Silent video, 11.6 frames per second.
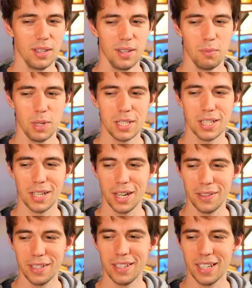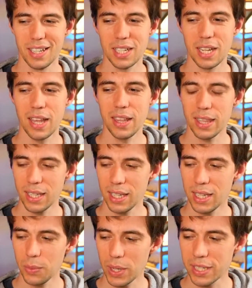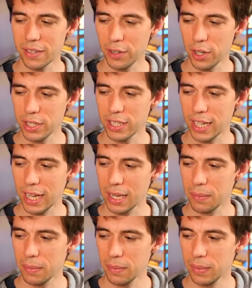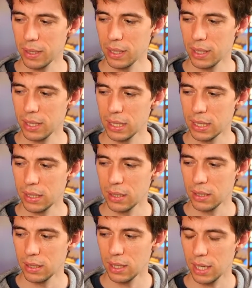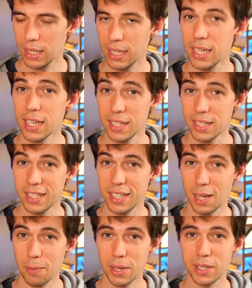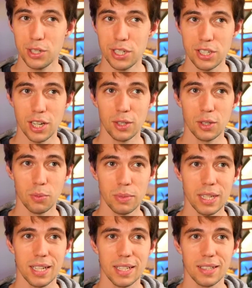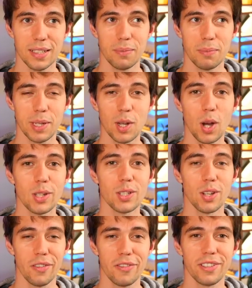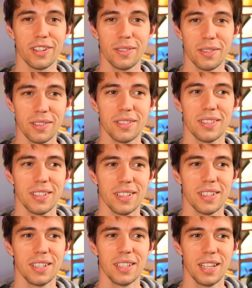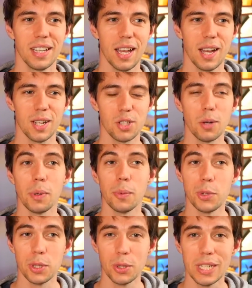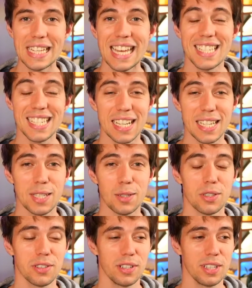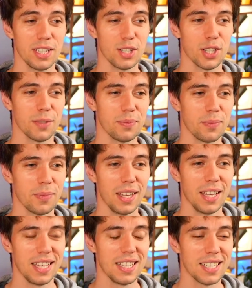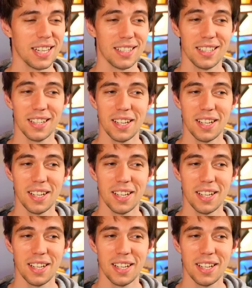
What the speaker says: But still, I think it was the first time in years that somebody reached out to me, and because of a job opportunity as an Aikido teacher. It said